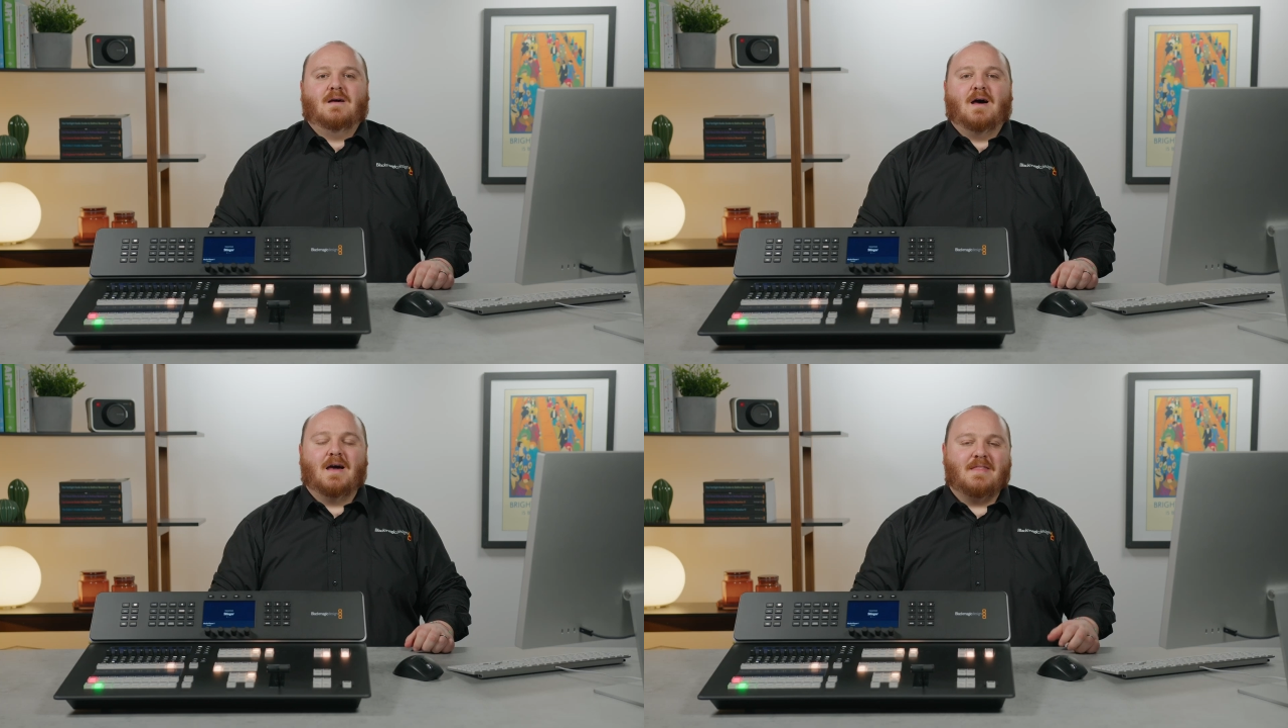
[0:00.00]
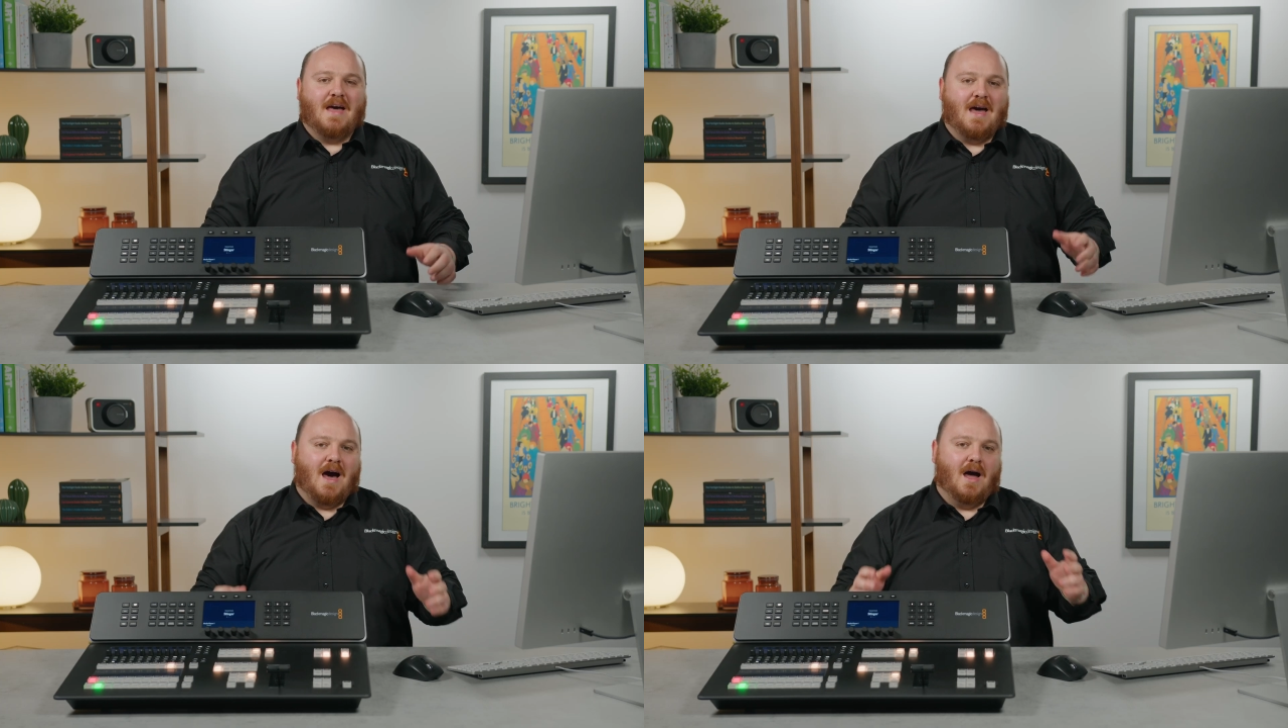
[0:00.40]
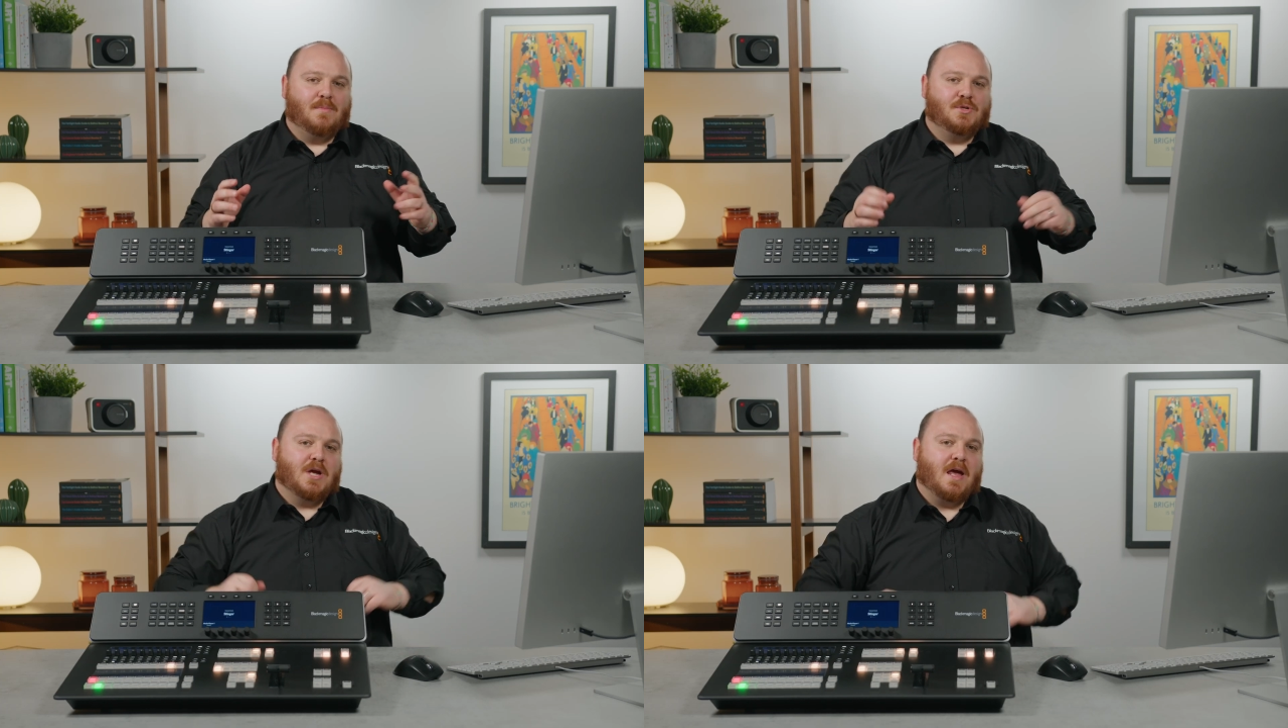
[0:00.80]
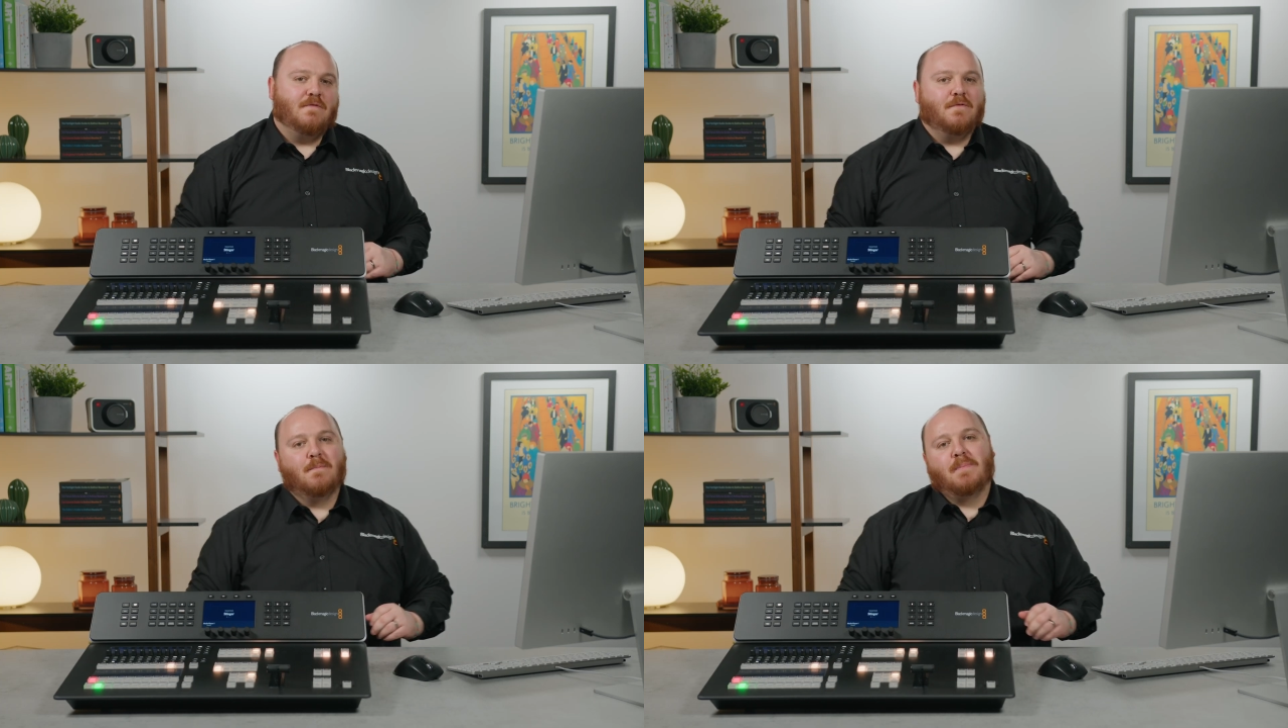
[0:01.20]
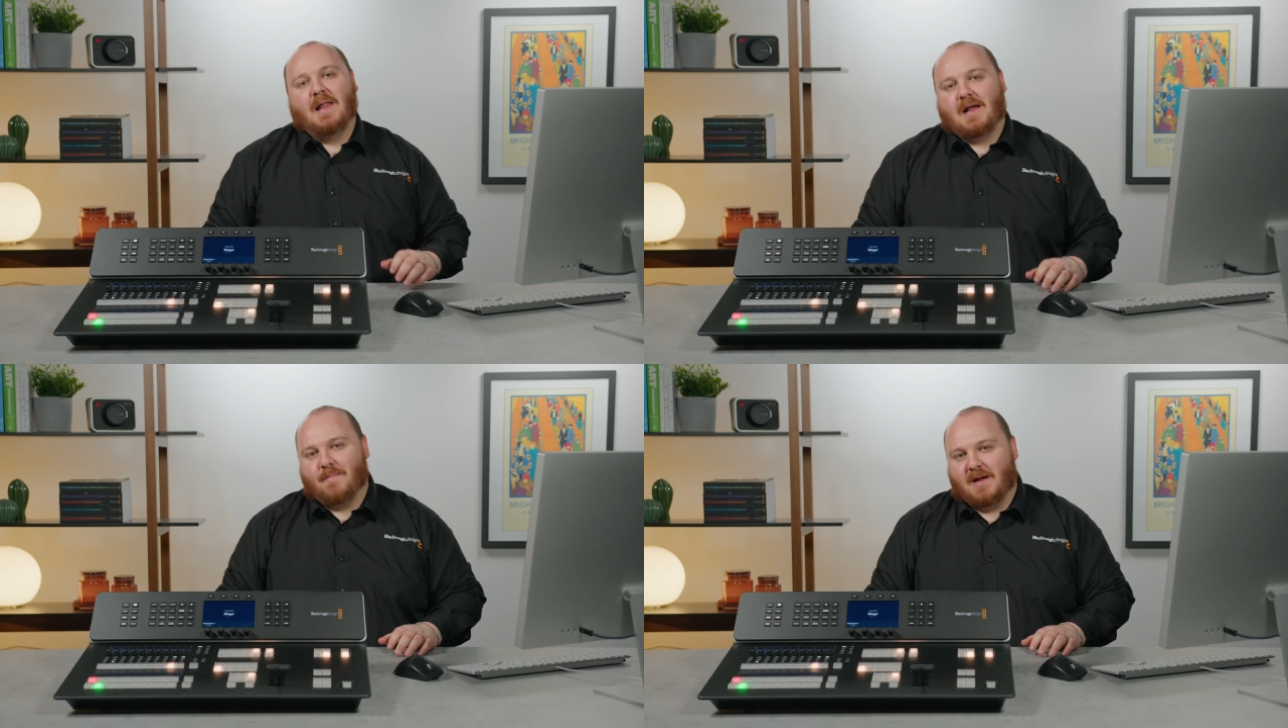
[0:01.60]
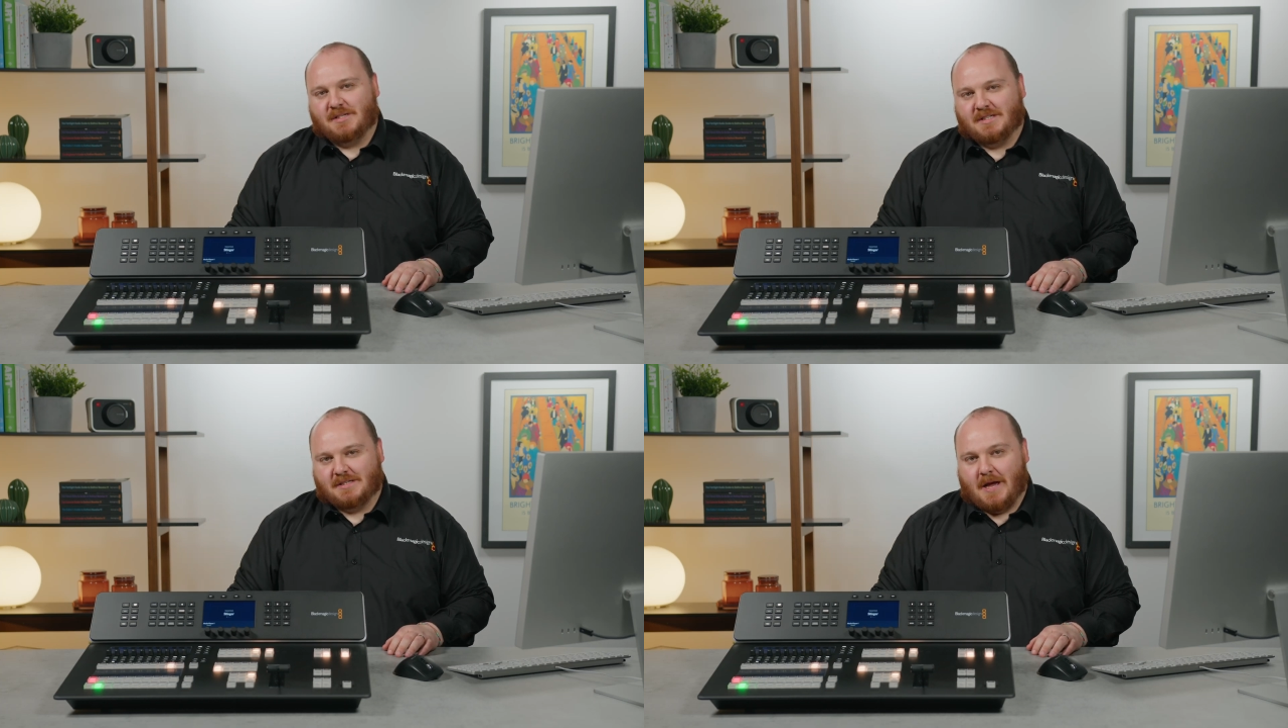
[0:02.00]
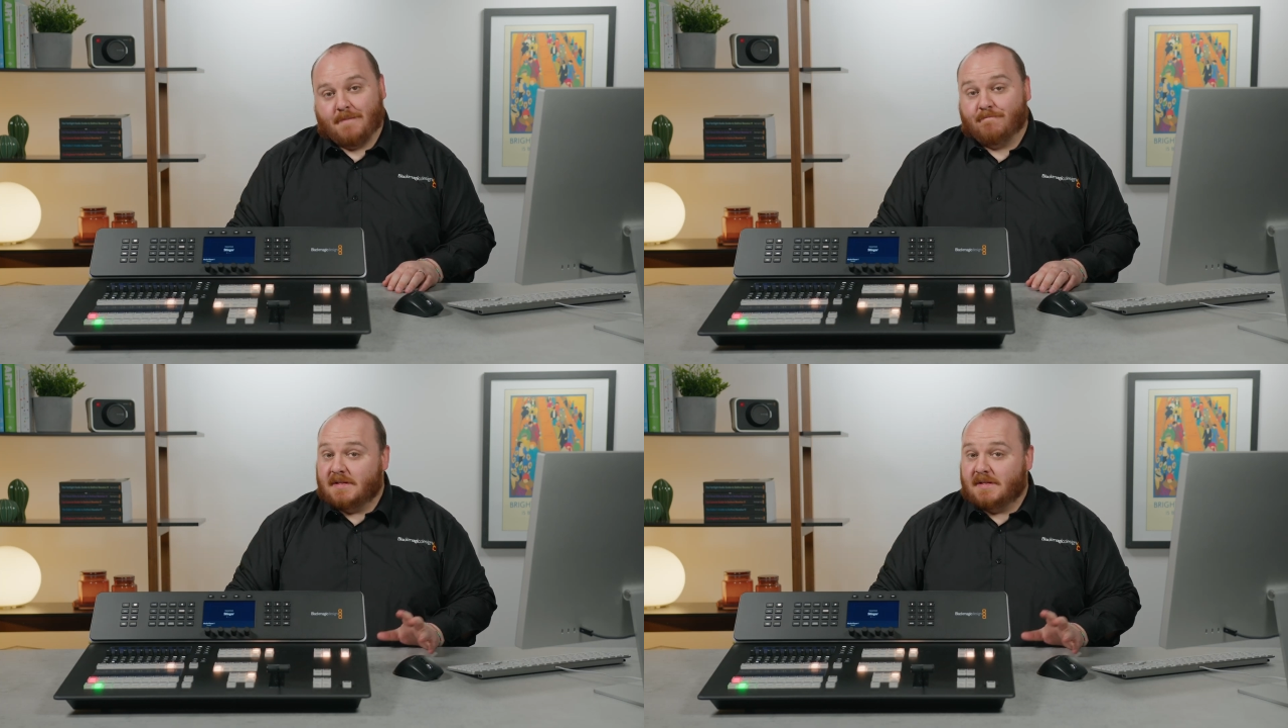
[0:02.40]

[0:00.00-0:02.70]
Hi there, I'm Jay from Blackmagic Design,